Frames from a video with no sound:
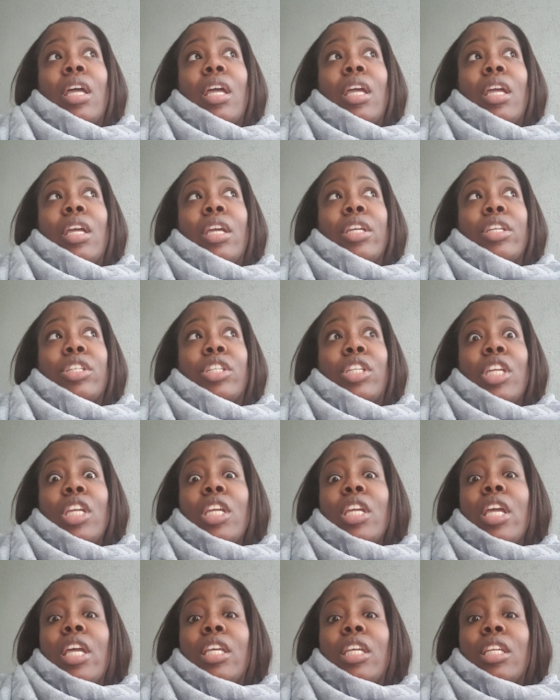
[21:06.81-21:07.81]
And
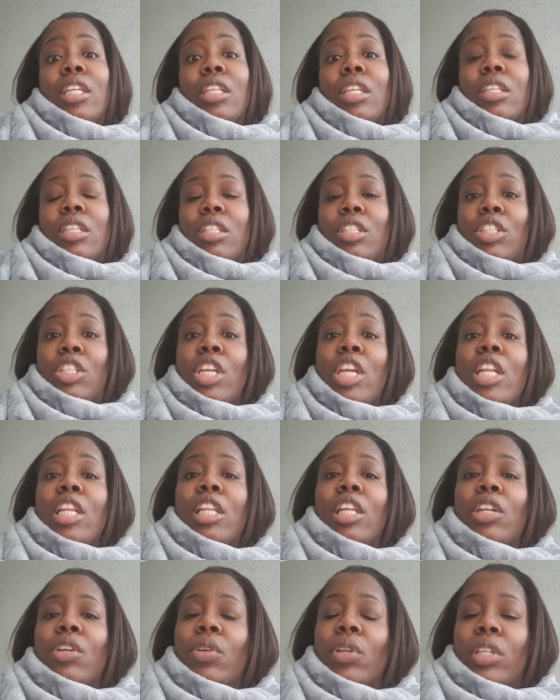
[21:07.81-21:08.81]
she she
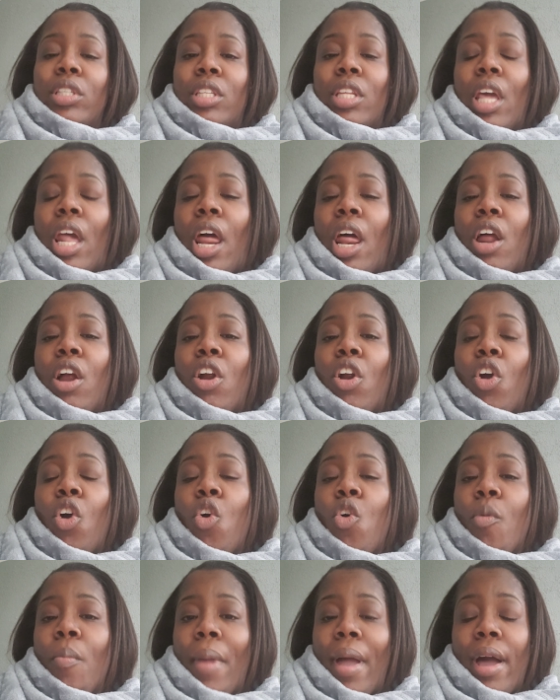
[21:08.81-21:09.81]
literally said out her
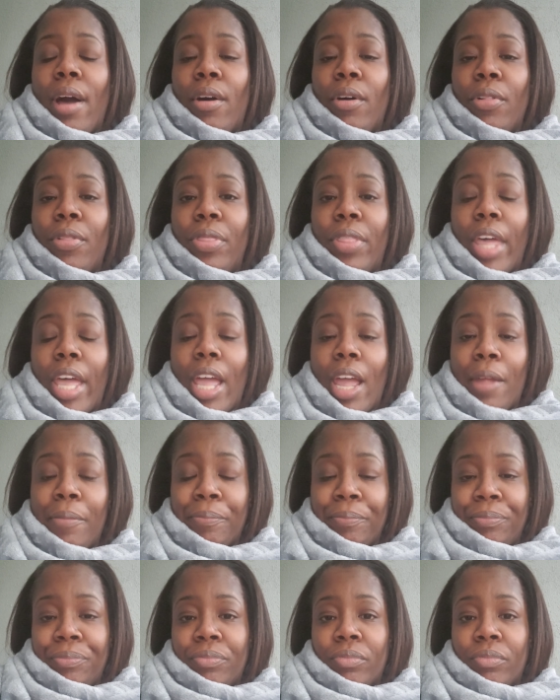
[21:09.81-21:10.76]
own mouth that